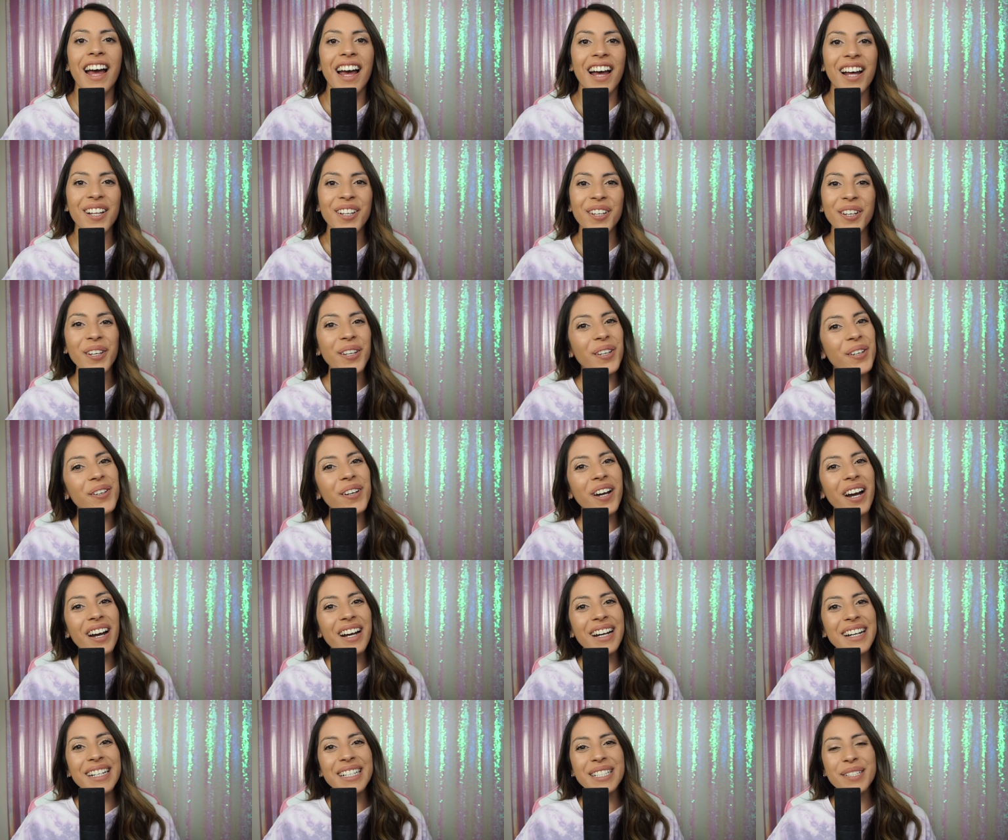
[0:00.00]
Hello you
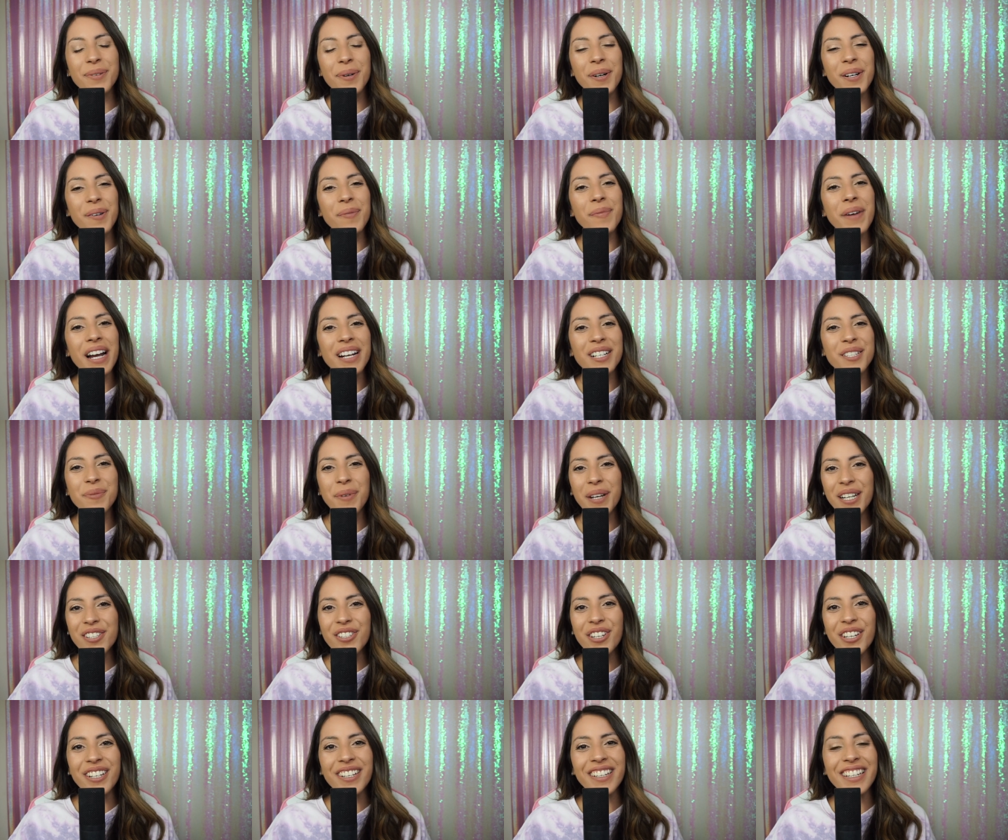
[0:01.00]
guys, welcome back to my
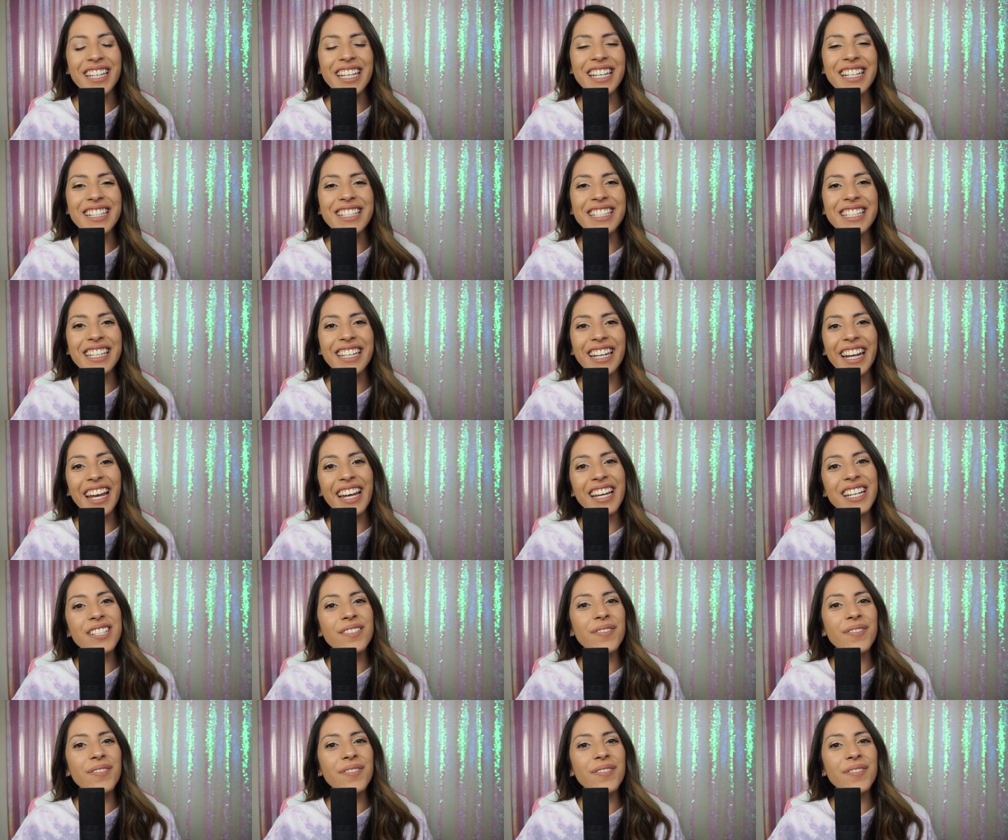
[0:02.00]
channel. In today's